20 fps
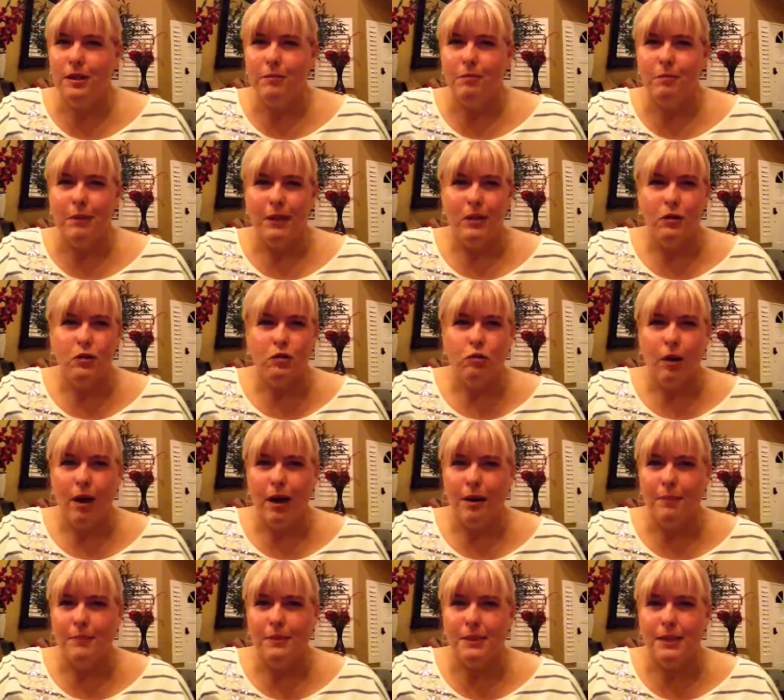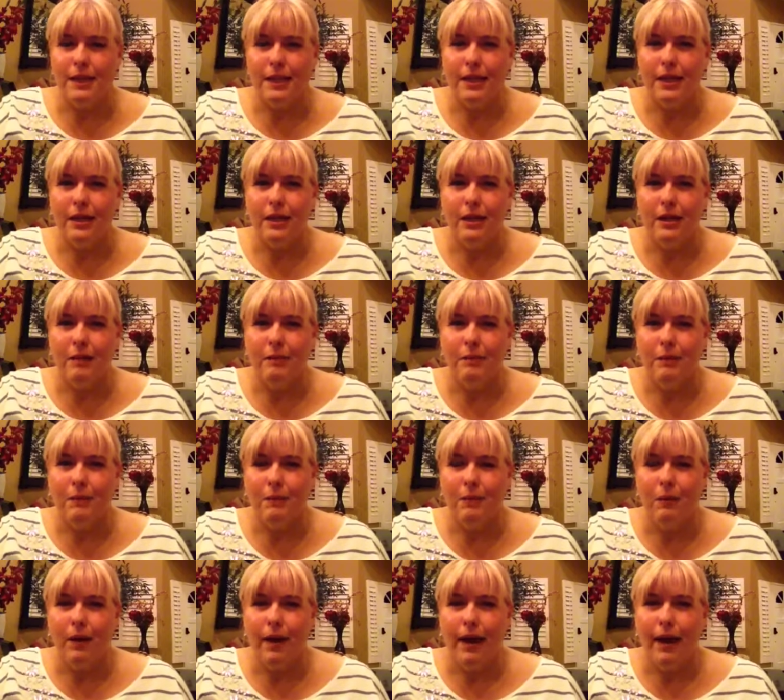big drops like a lot of
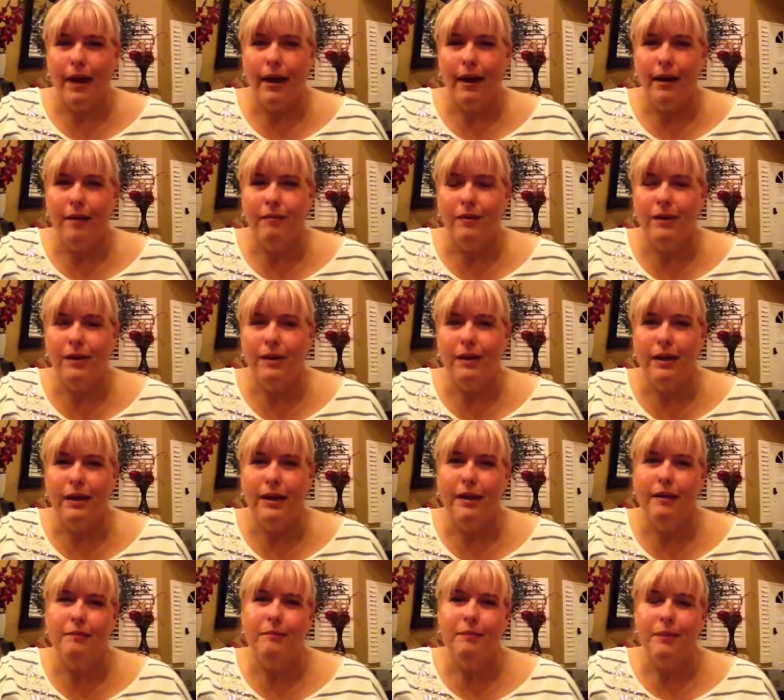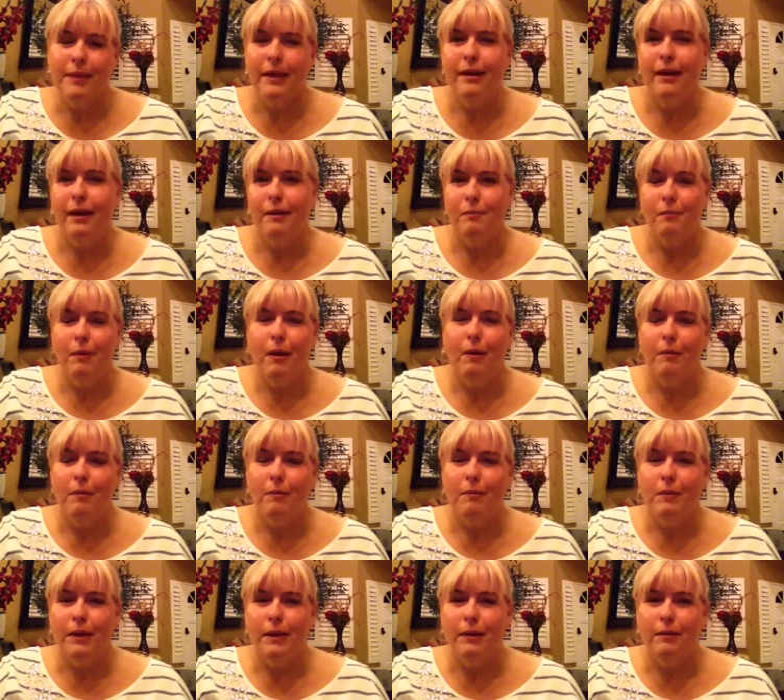people have and and I think I
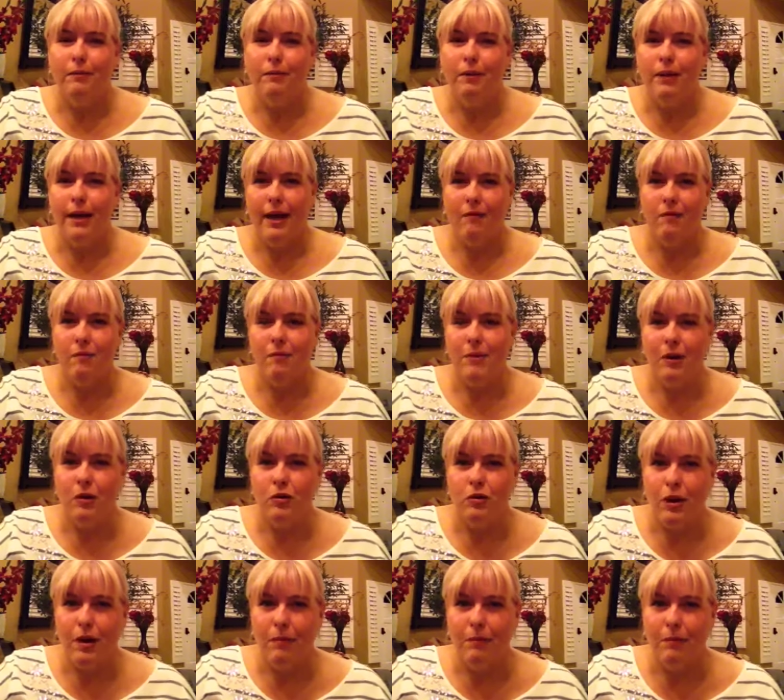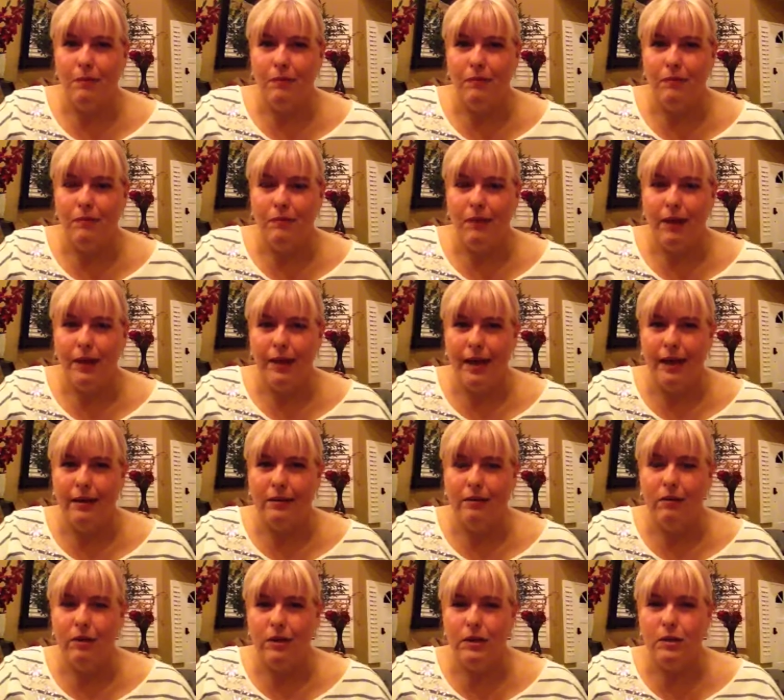probably would have a bigger drop if I
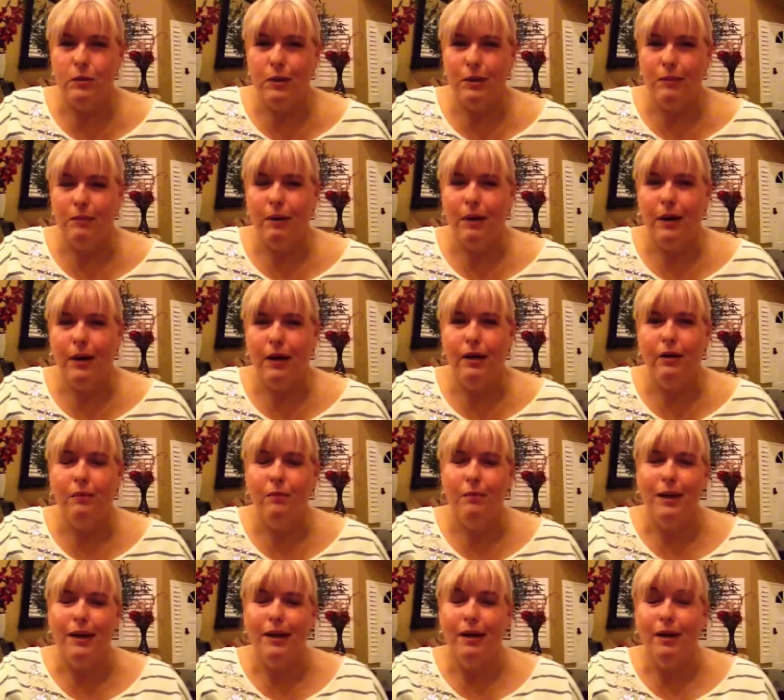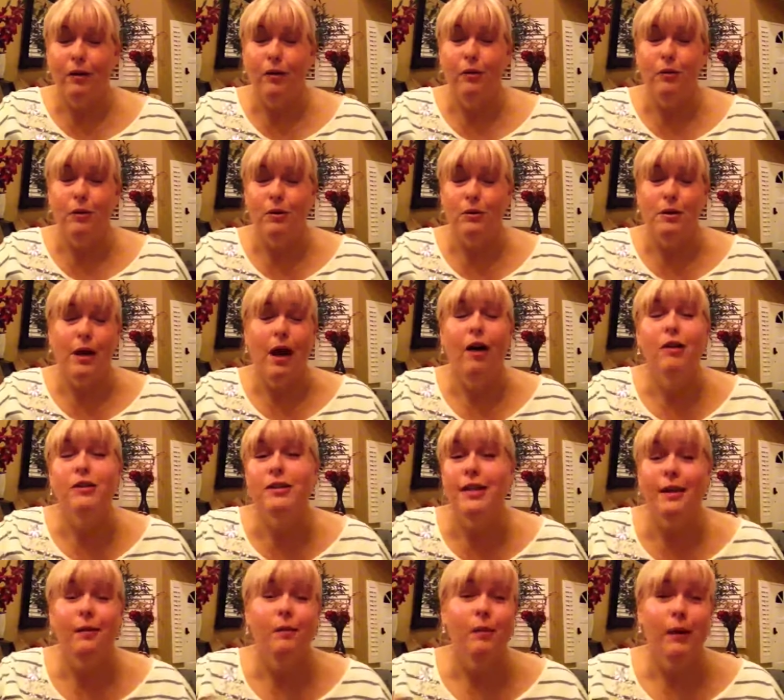hadn't lost weight prior but who knows I'll
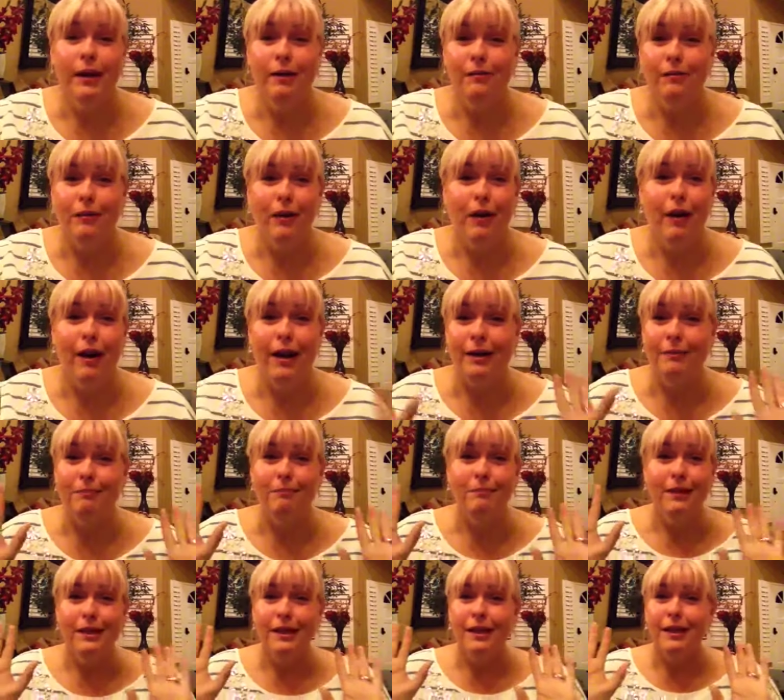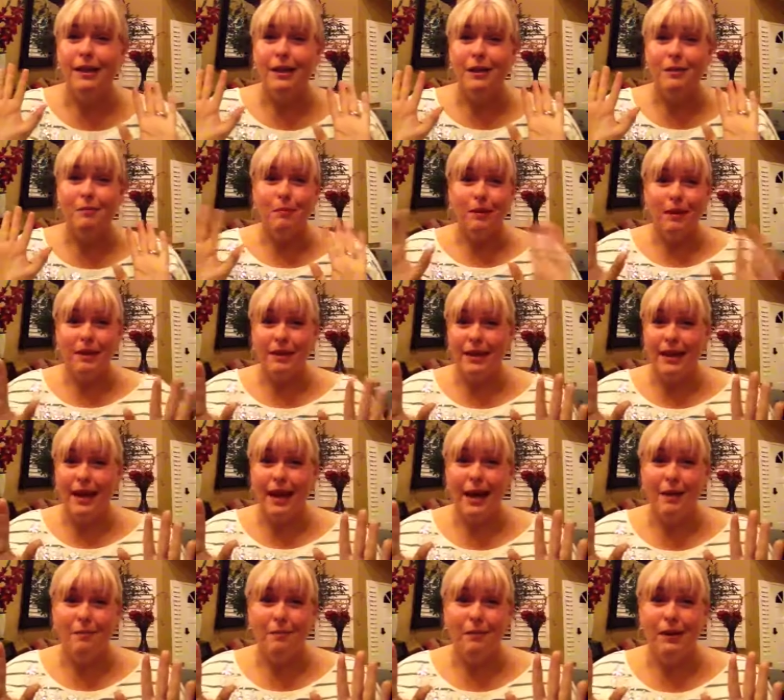take whatever I'm completely
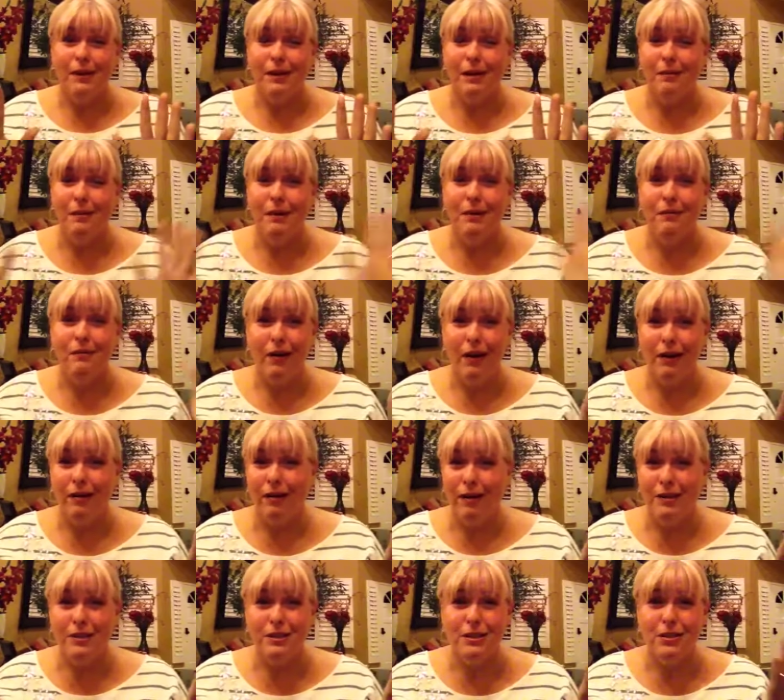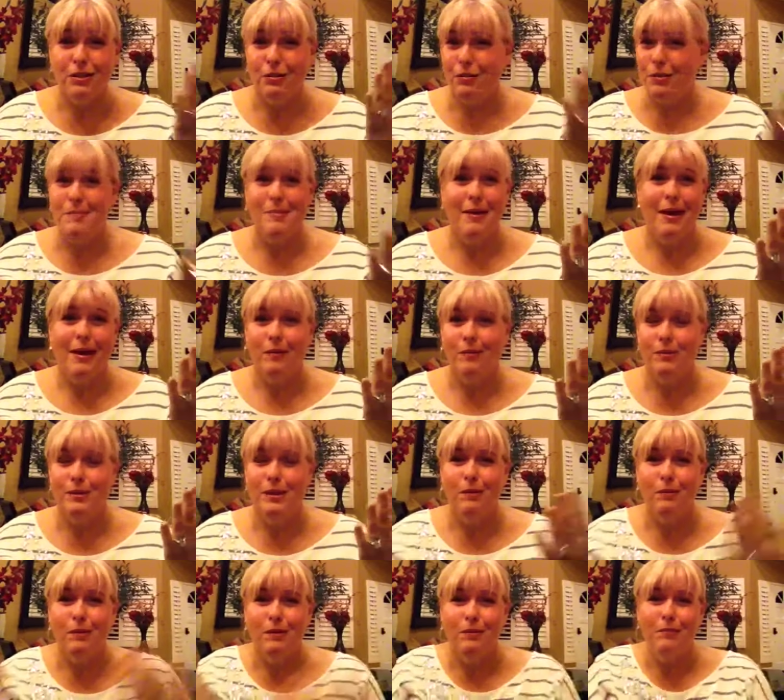happy I mean if I lost three pounds
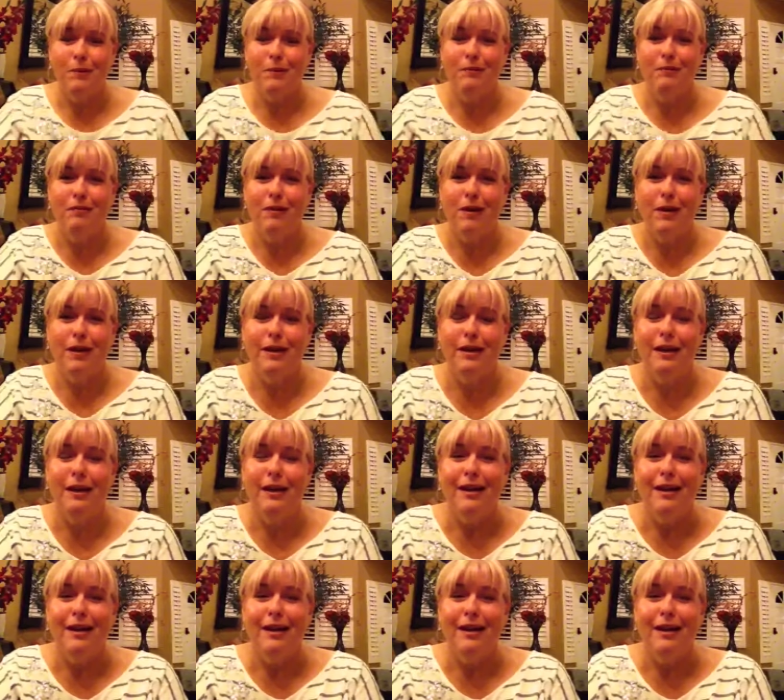I would have been fine